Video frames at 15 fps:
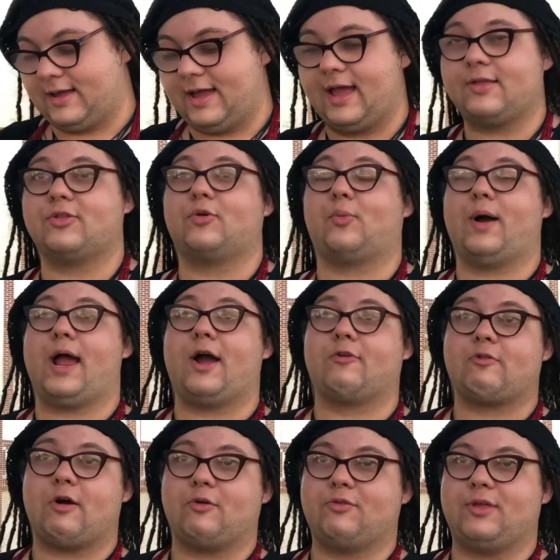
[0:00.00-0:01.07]
And the way I
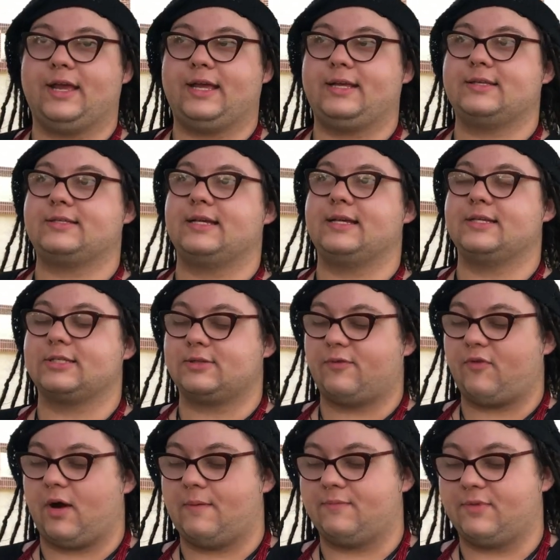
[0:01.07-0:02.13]
wrote these is
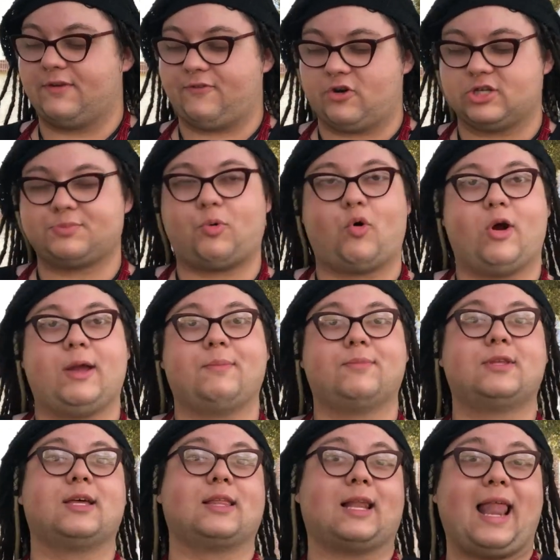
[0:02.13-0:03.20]
from the first poem
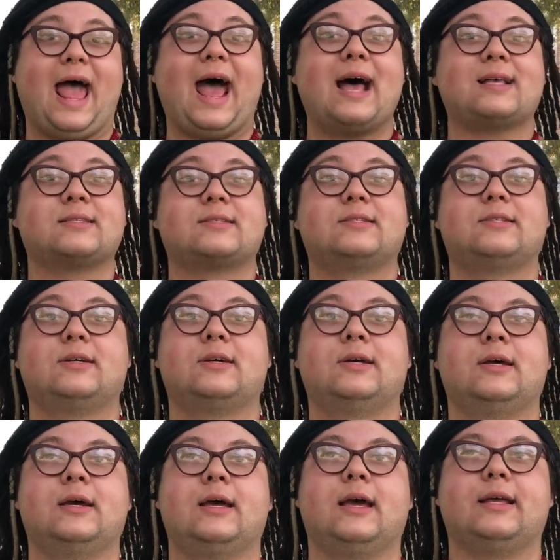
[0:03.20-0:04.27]
to the last.
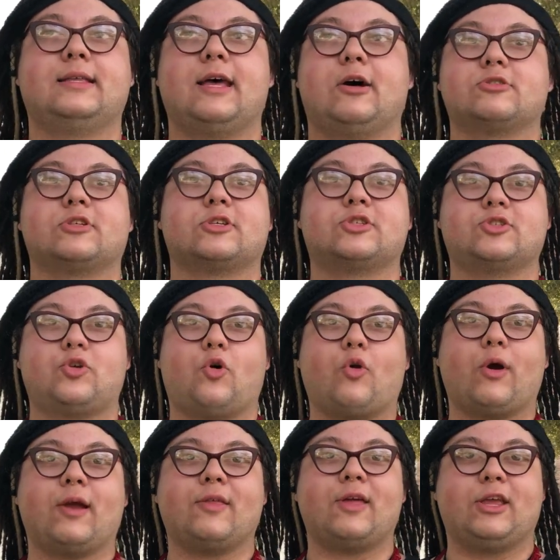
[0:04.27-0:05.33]
It tells a
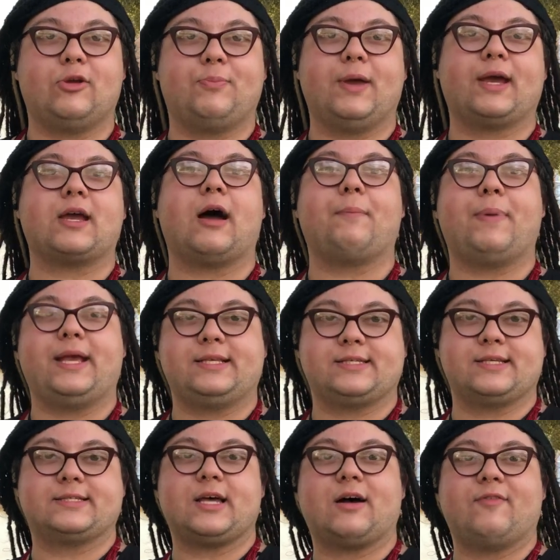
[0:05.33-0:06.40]
story that you pick up
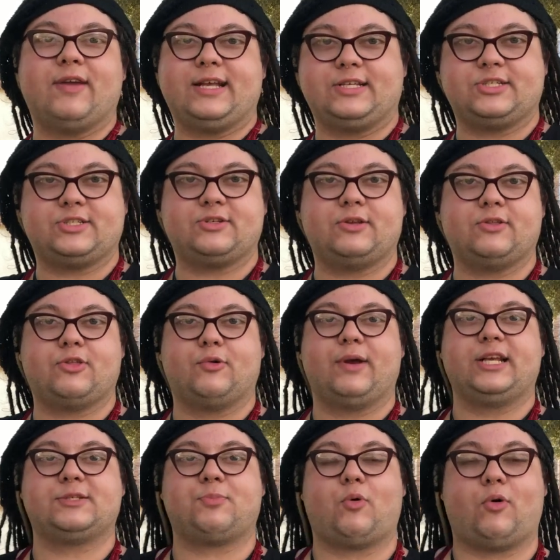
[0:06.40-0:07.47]
pieces of through
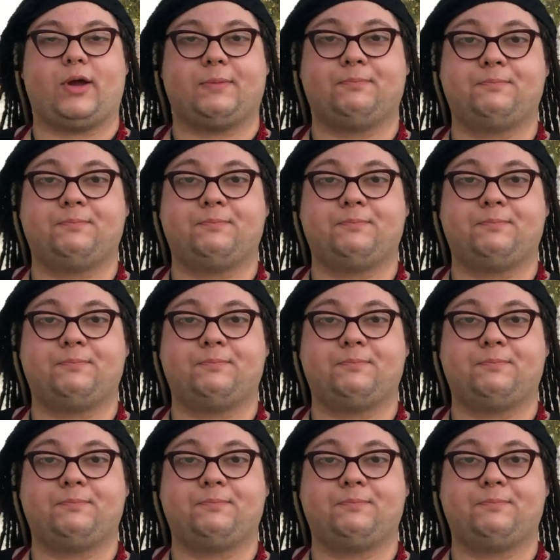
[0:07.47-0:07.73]
each poem.